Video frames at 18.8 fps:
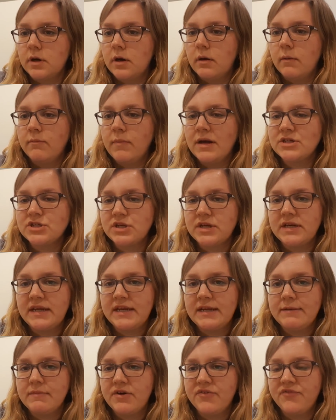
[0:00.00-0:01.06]
I'm actually
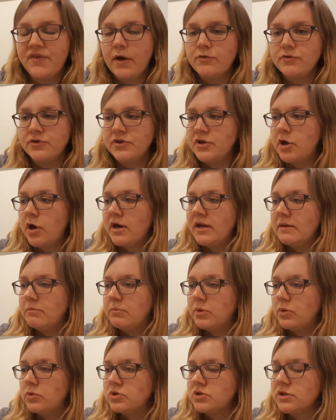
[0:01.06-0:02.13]
leaning my phone on an ironing
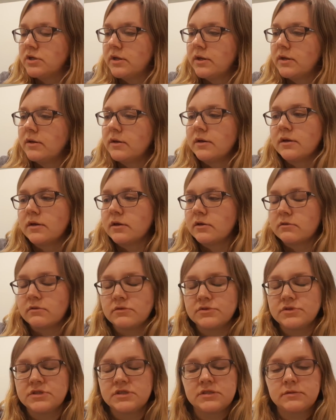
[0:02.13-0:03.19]
board.
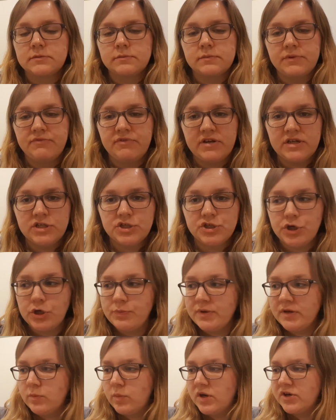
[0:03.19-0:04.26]
I've just been really
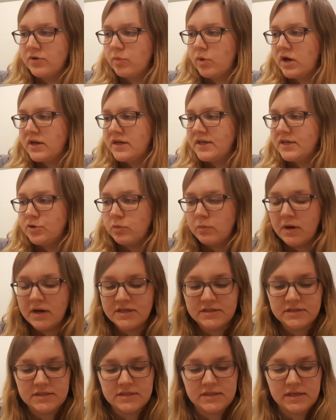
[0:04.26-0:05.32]
stupid and wondered why a needle
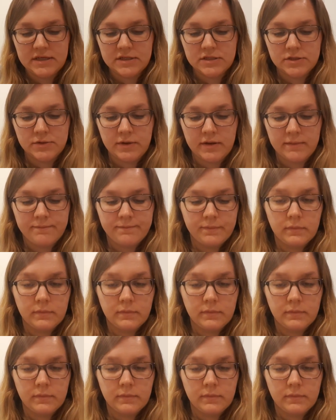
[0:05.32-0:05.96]
minder's sticking to it.